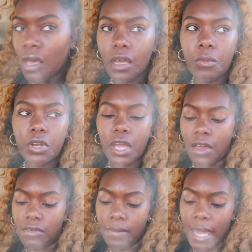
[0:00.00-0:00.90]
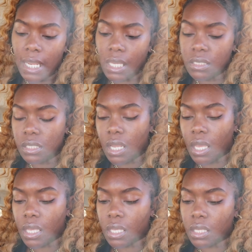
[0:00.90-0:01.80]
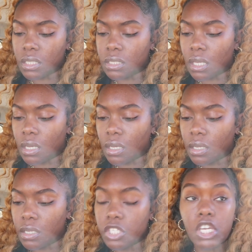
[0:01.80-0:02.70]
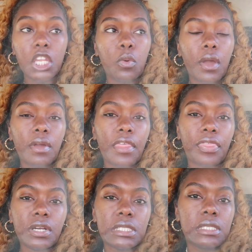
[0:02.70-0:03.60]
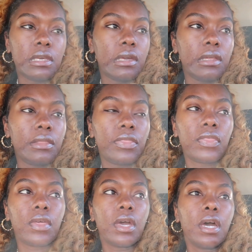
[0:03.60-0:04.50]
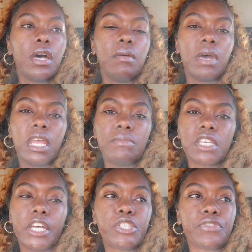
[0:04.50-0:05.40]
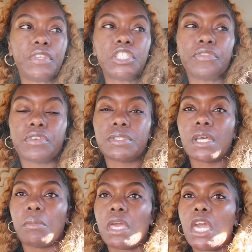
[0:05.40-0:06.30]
Good morning, everybody. Today is uh, January 13th. Uh, my name's Kendra, if this is your first time